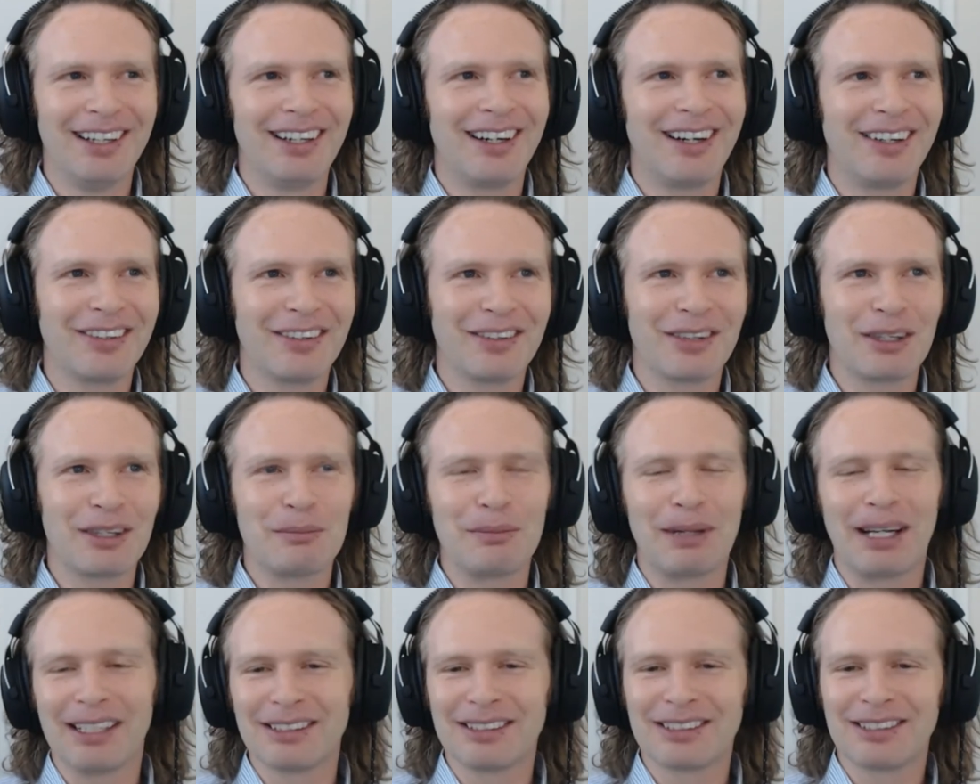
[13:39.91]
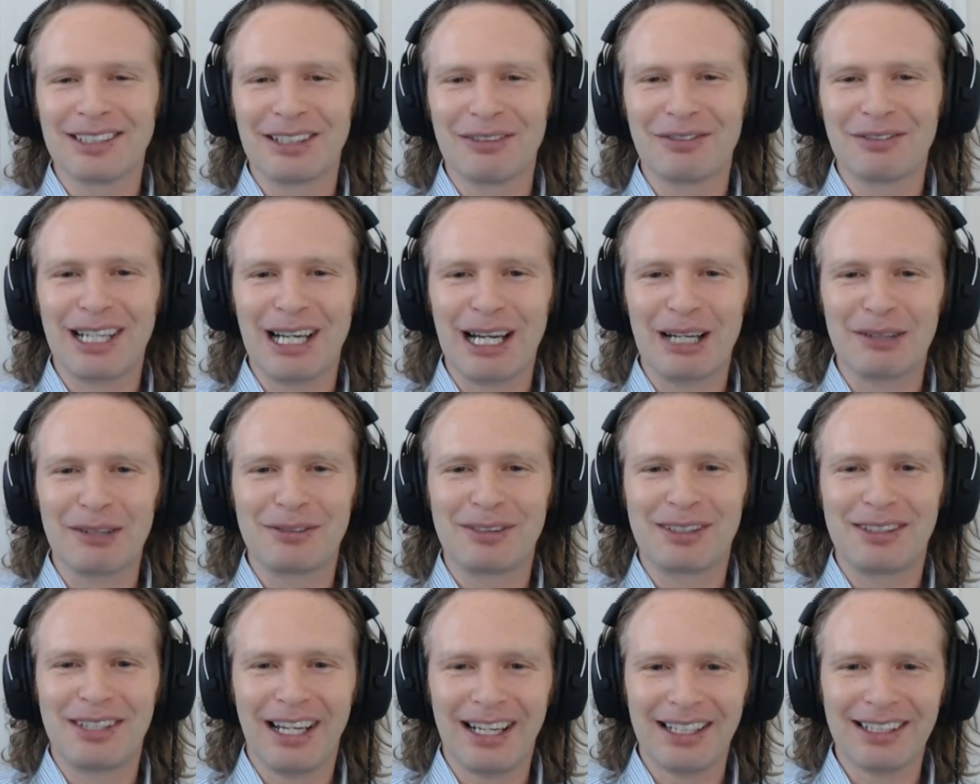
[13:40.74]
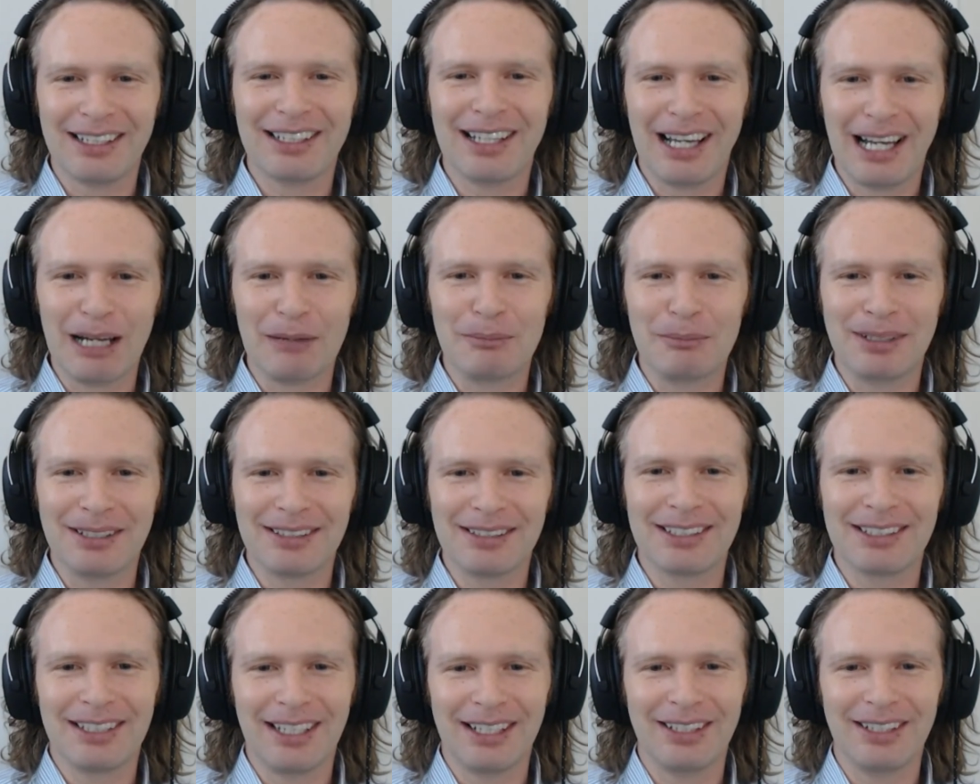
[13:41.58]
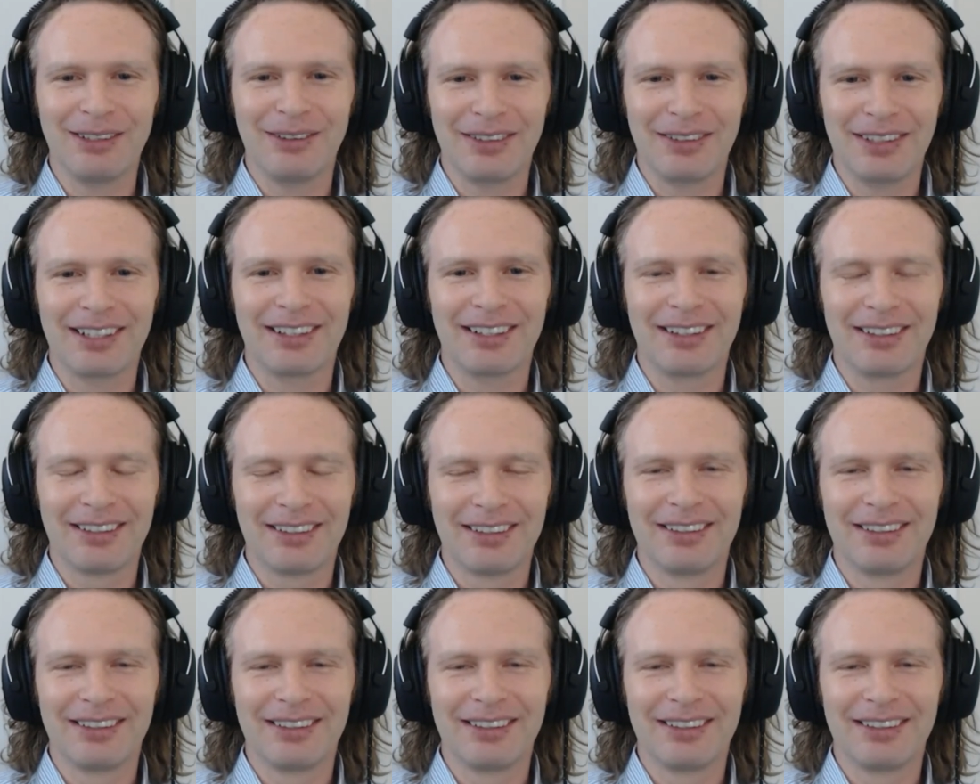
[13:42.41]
all of the bad stuff that had to happen to get you there.